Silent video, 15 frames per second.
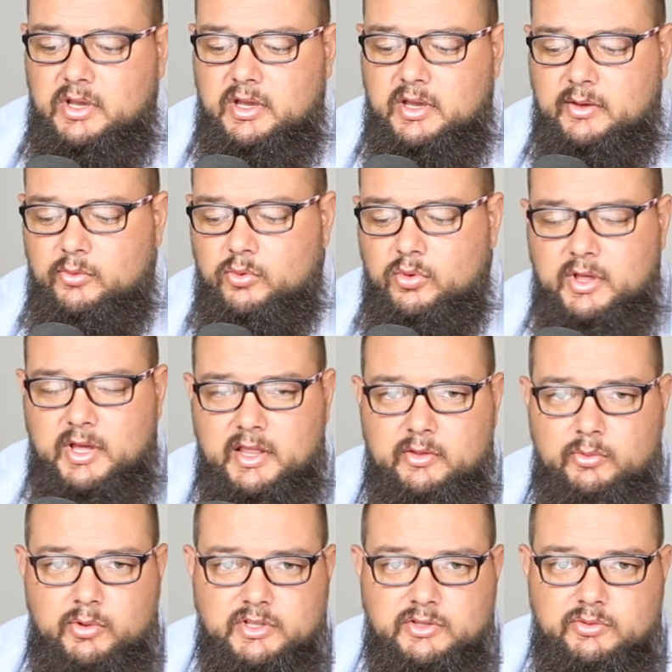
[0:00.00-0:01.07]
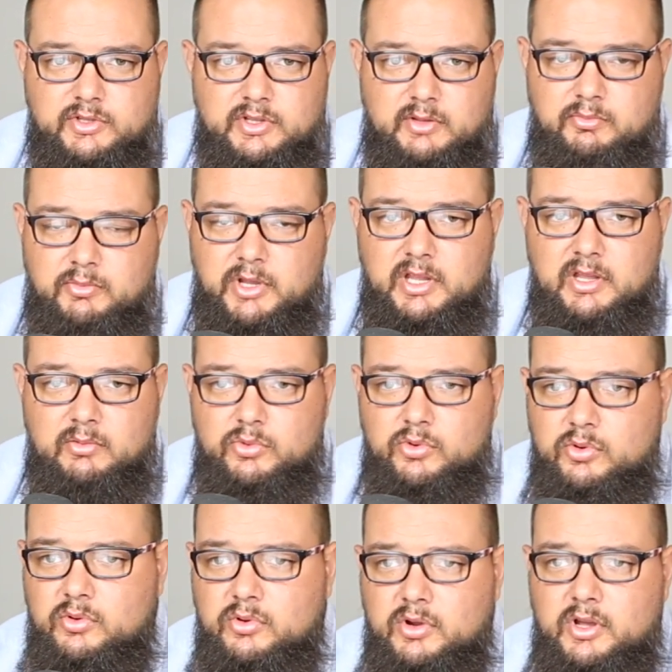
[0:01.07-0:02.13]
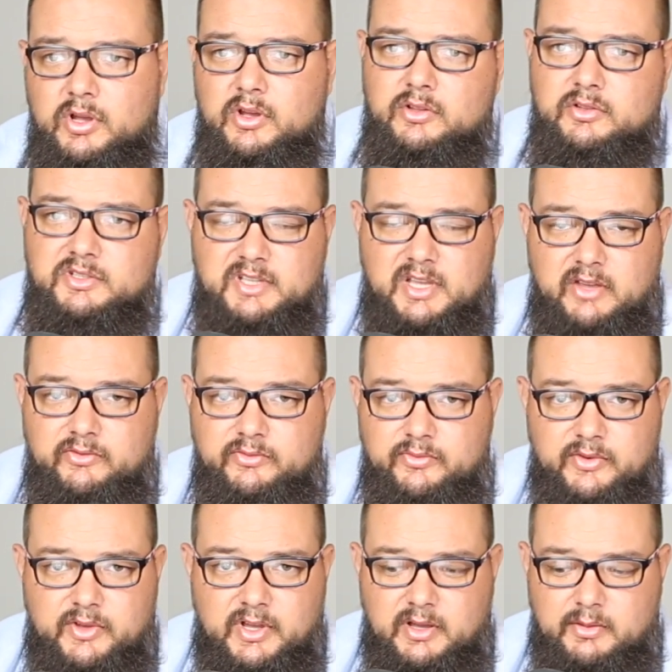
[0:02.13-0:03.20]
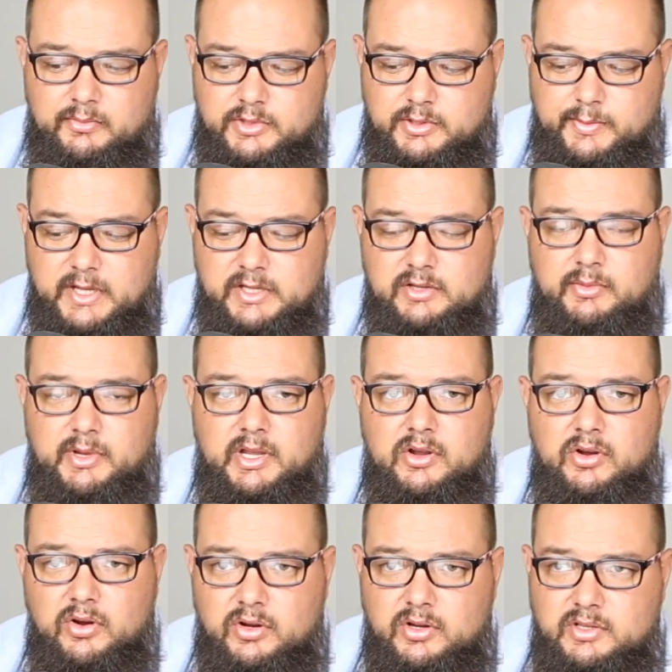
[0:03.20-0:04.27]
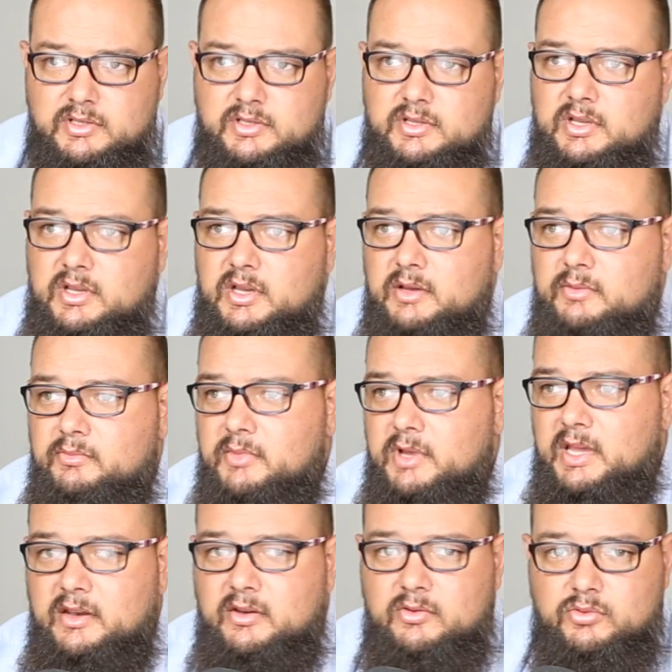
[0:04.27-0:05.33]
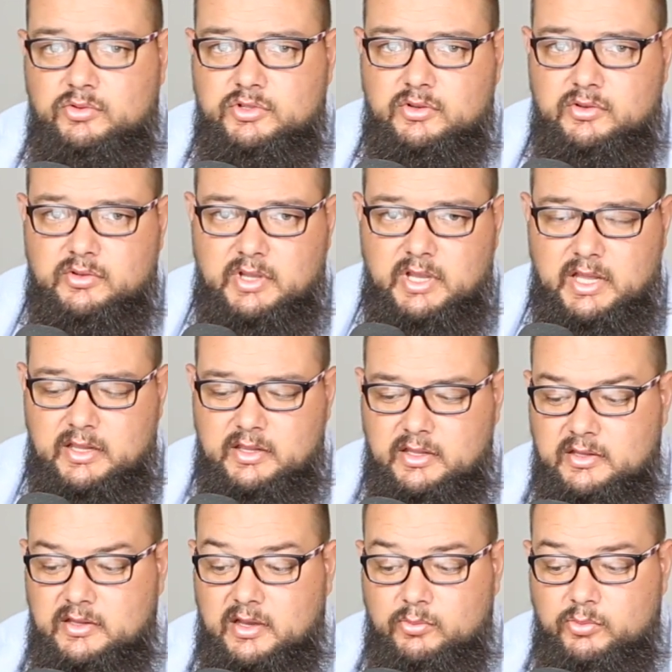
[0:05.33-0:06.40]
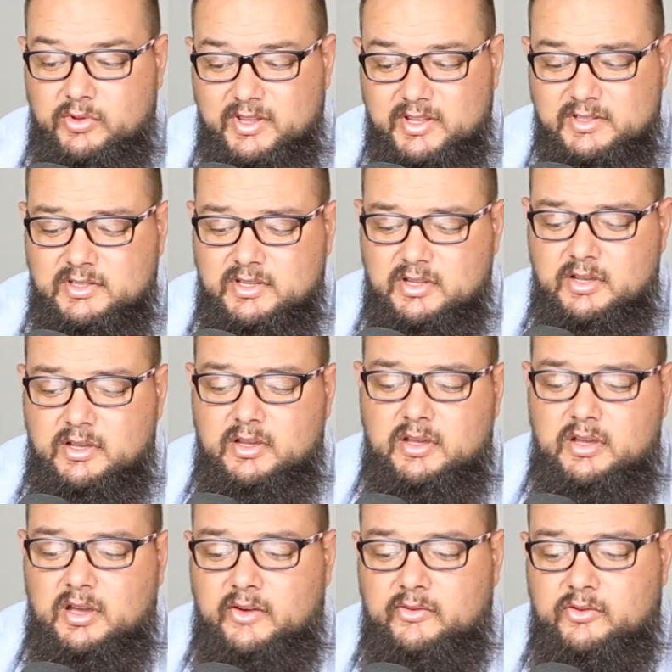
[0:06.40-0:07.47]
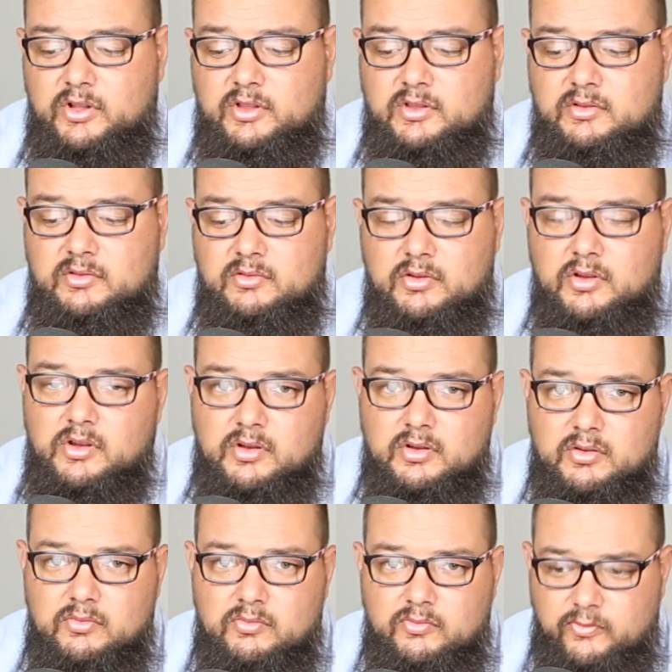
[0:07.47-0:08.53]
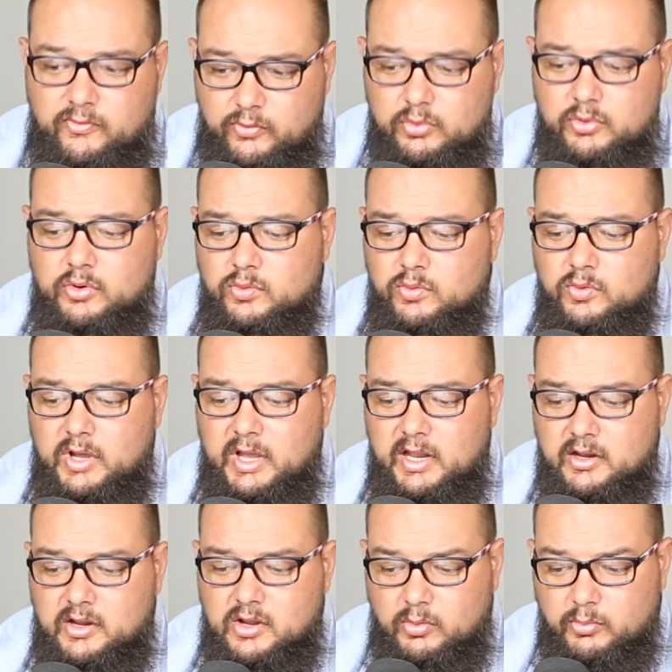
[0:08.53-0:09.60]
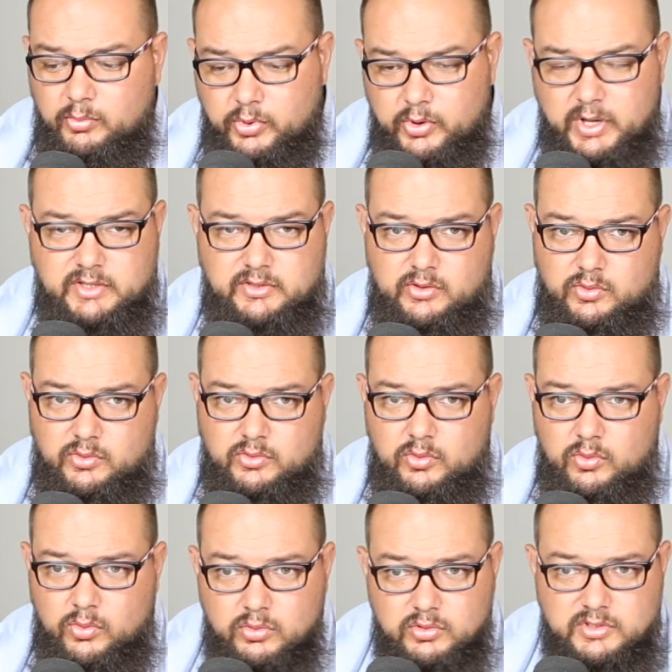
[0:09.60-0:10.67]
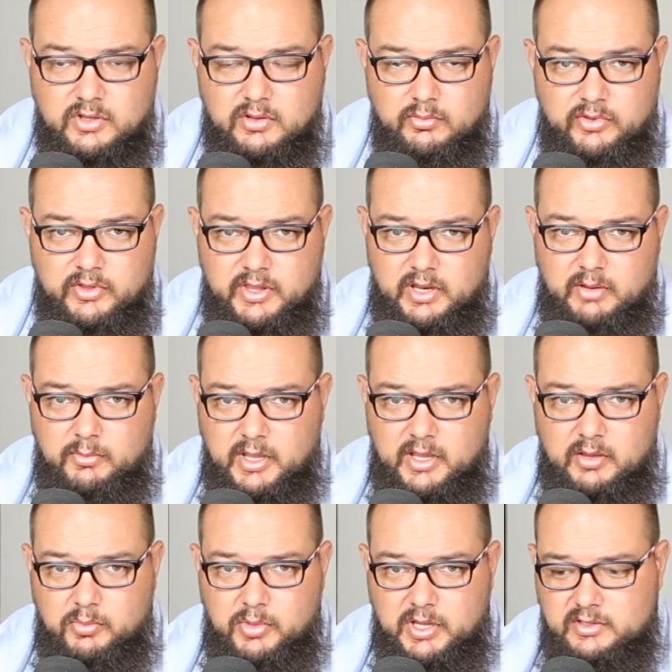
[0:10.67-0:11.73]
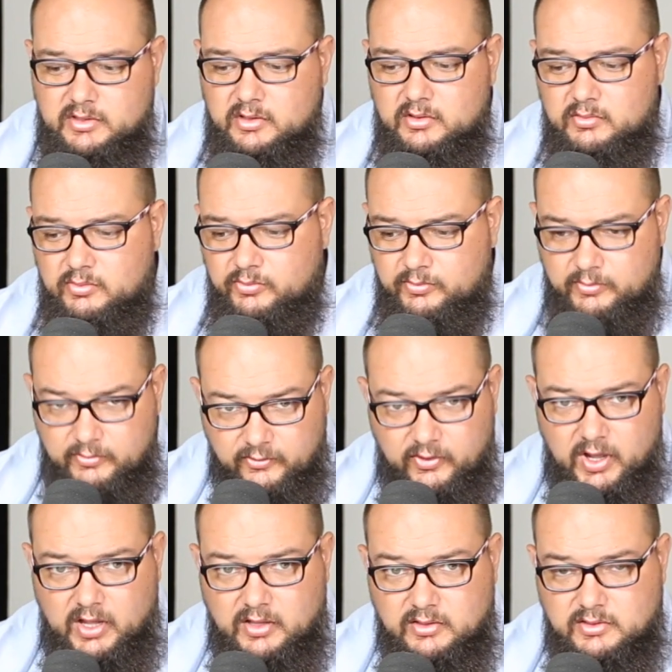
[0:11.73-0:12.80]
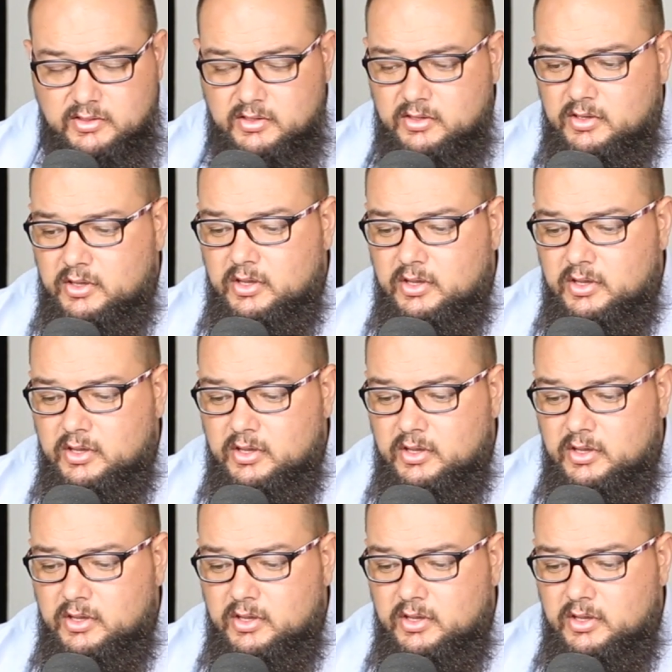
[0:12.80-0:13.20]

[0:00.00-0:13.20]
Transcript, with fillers: Um, all the other ones was at medium raw, save um, space on my cards um, and also editing time. With this, I've got full raw and compressed raw, all still 30 megapixel files.